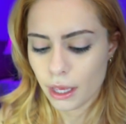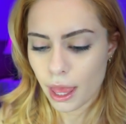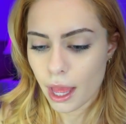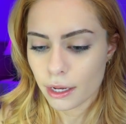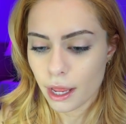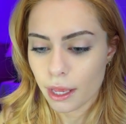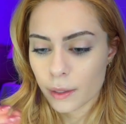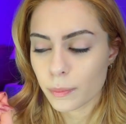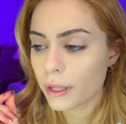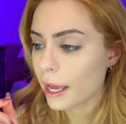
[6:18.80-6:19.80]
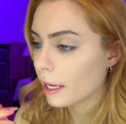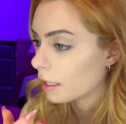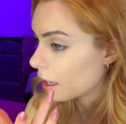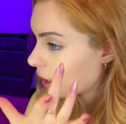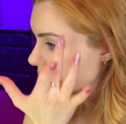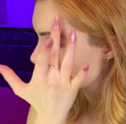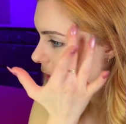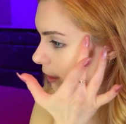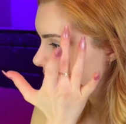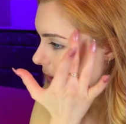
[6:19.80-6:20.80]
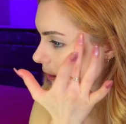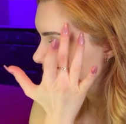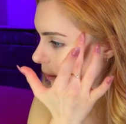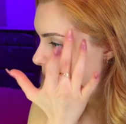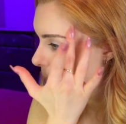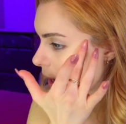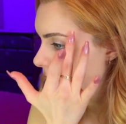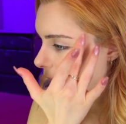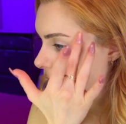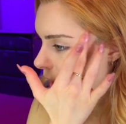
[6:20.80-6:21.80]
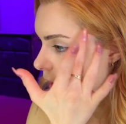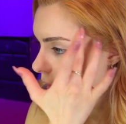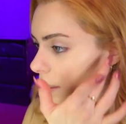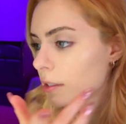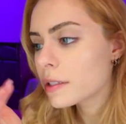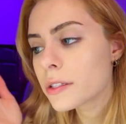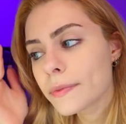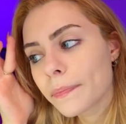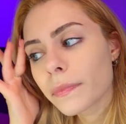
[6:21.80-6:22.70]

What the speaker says: and I apply it underneath my eyes.